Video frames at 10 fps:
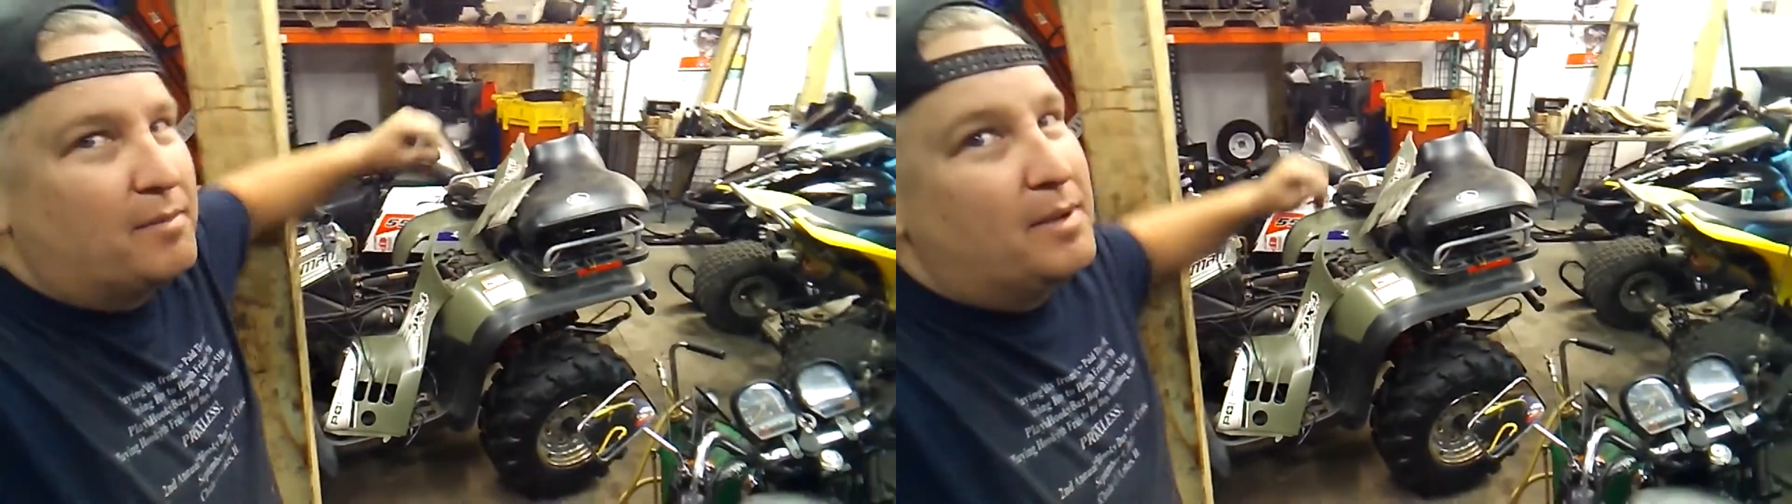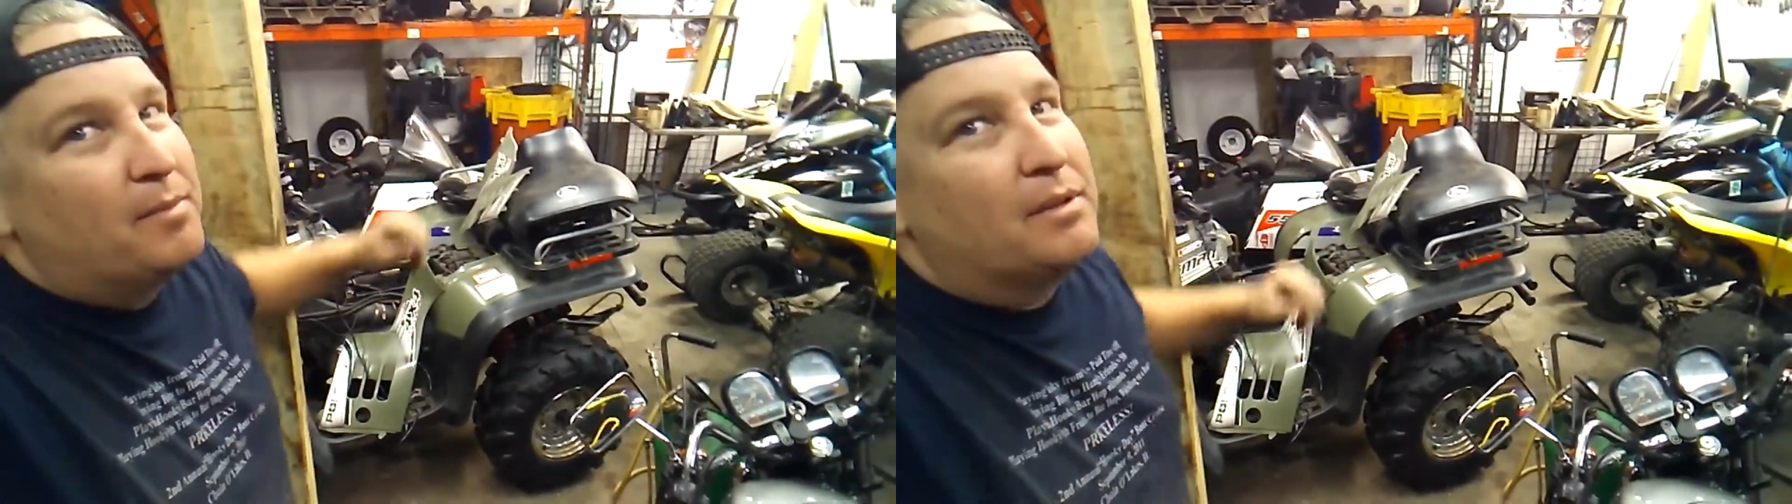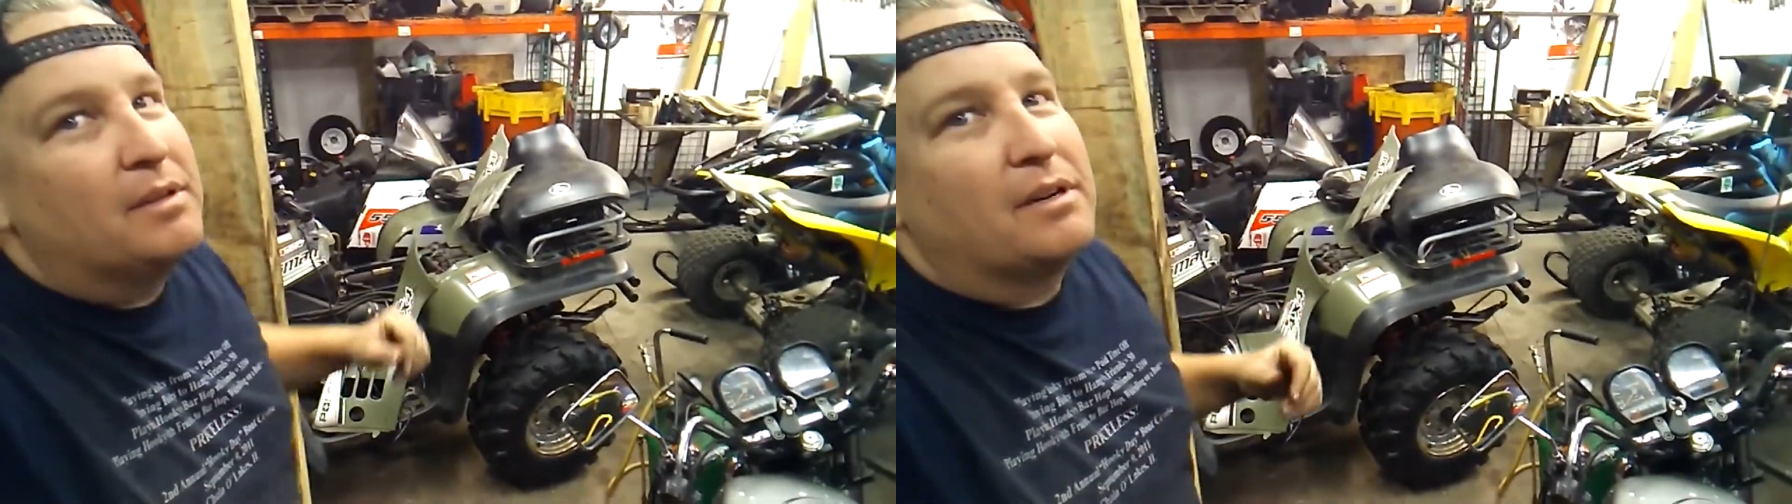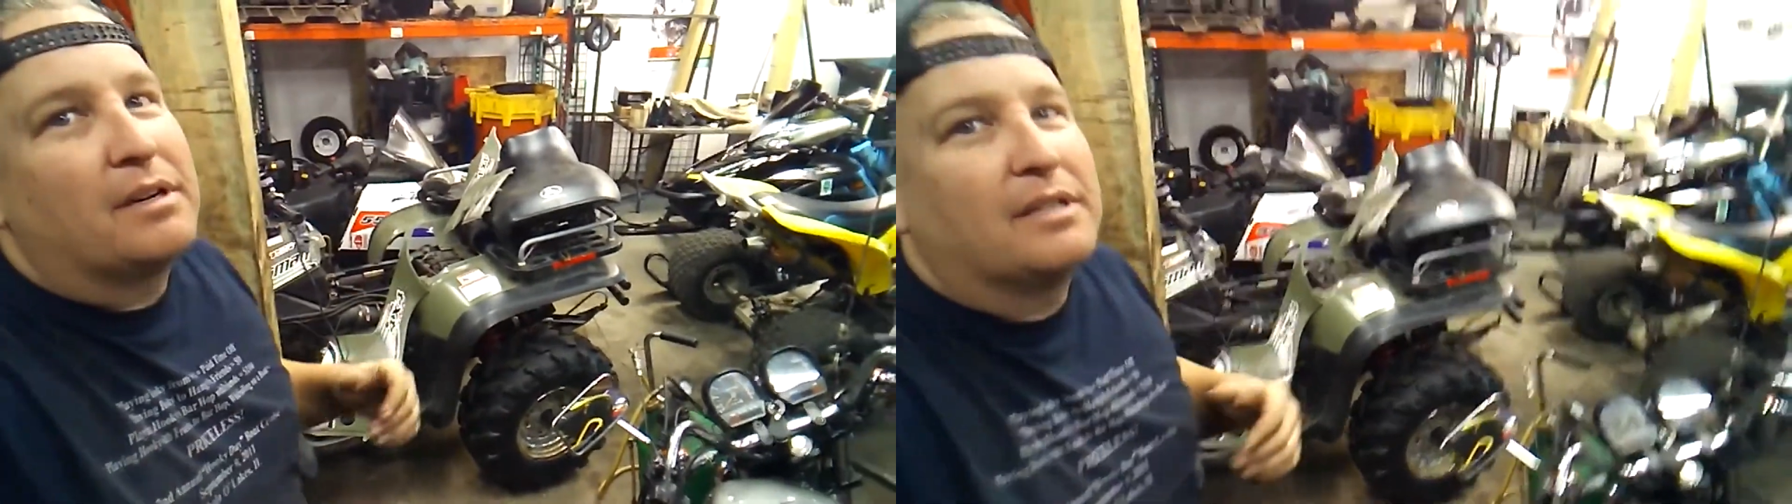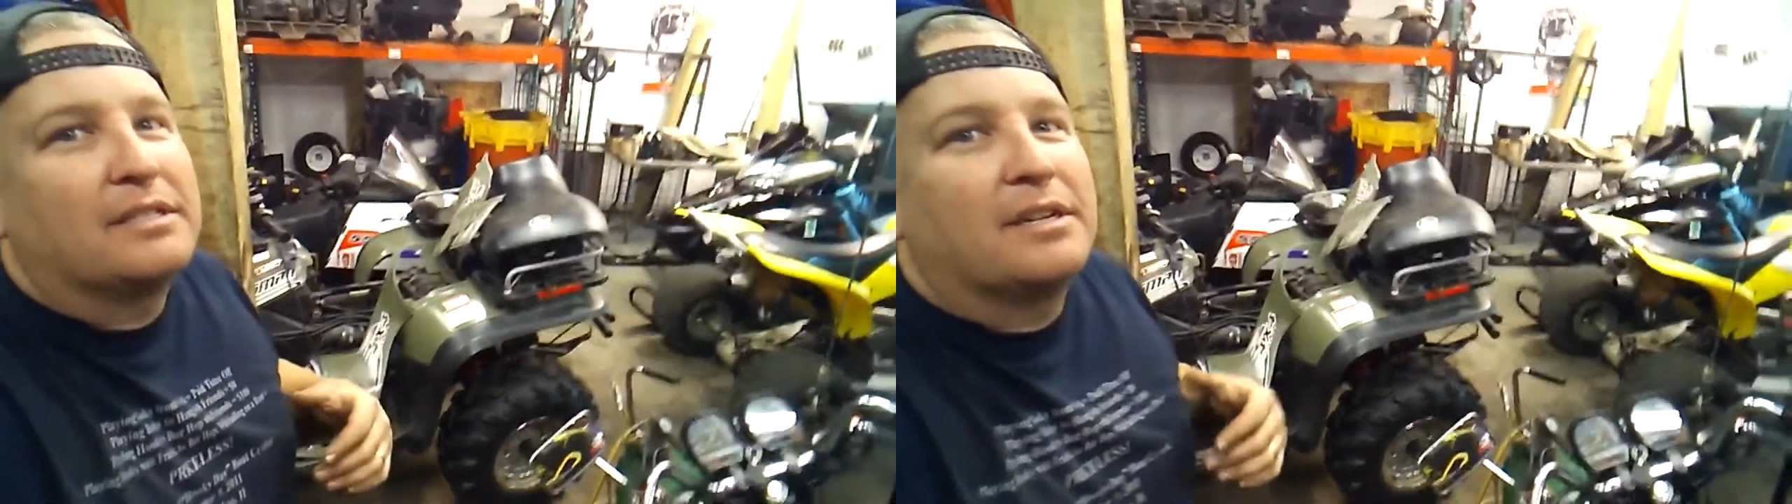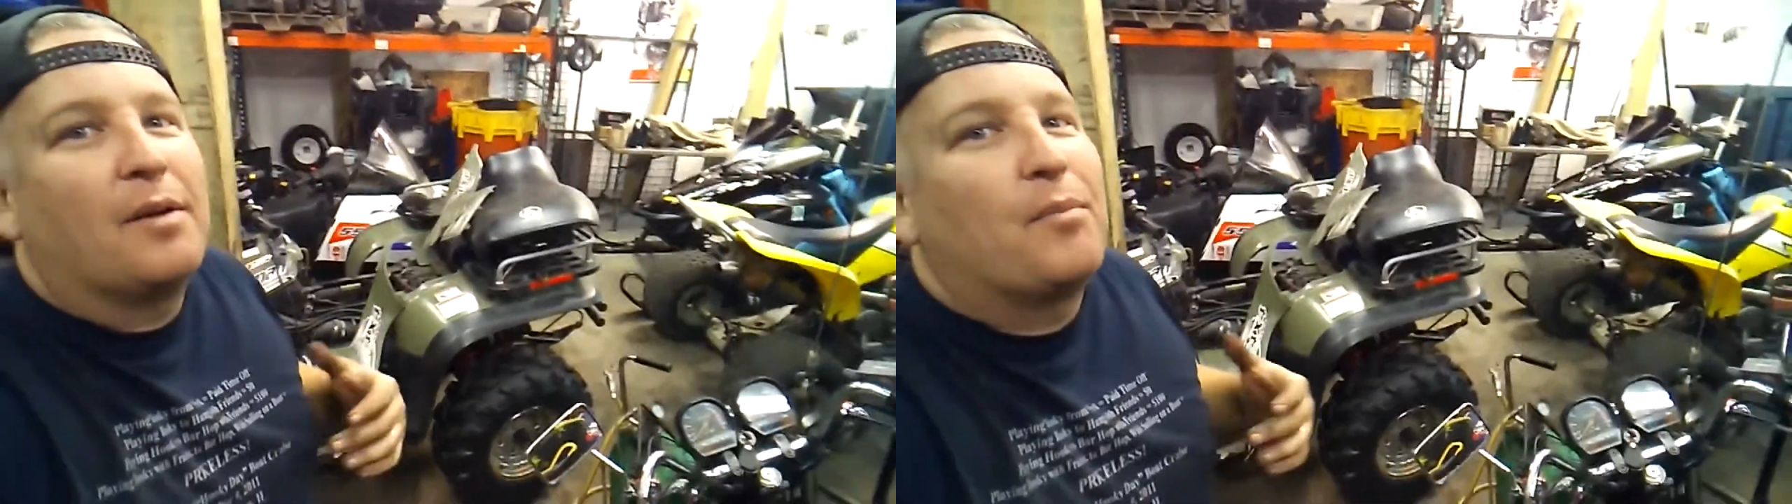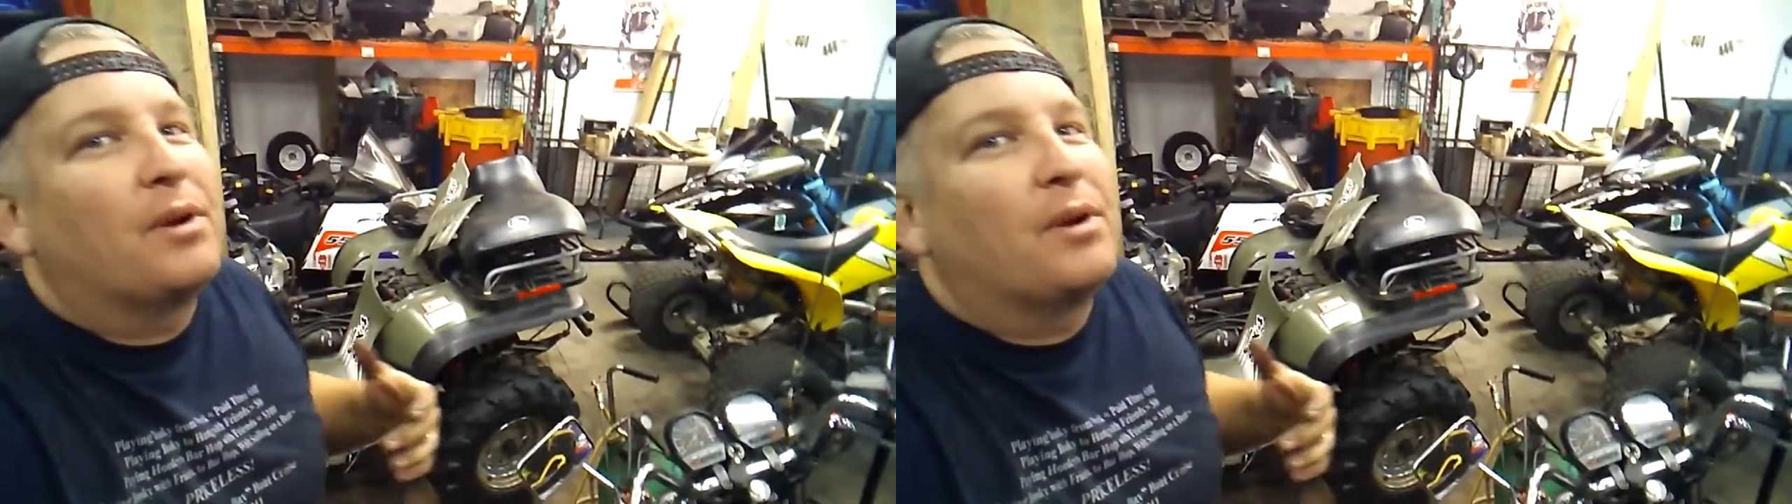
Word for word: people are going to start